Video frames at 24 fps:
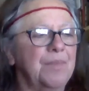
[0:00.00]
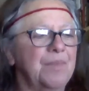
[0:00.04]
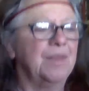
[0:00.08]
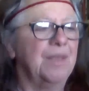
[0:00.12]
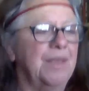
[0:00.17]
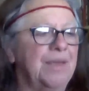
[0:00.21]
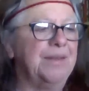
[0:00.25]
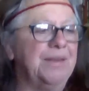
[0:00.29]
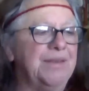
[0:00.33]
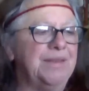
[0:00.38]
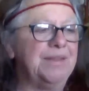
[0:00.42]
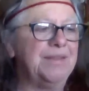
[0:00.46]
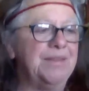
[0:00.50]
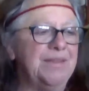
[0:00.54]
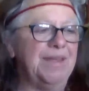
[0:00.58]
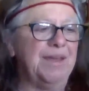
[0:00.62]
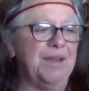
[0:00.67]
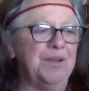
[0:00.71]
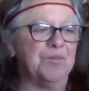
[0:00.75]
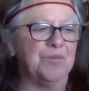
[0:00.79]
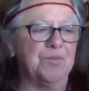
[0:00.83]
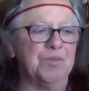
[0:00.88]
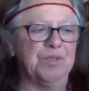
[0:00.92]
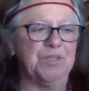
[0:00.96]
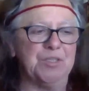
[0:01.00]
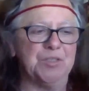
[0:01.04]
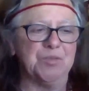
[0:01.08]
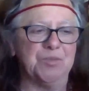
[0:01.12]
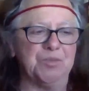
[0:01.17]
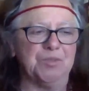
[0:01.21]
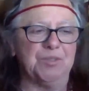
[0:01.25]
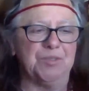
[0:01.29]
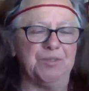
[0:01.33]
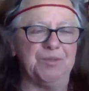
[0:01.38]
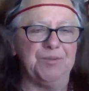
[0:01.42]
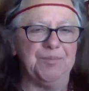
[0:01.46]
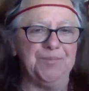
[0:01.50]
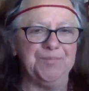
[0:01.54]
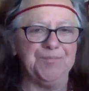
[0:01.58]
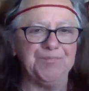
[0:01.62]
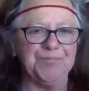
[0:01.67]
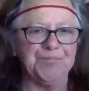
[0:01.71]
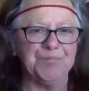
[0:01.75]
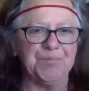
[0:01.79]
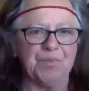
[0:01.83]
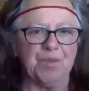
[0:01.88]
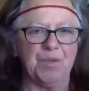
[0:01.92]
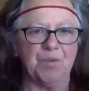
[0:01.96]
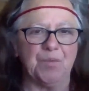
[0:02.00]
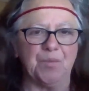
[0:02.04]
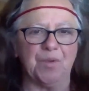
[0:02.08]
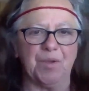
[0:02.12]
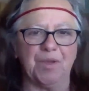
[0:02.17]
And in that ritual, we're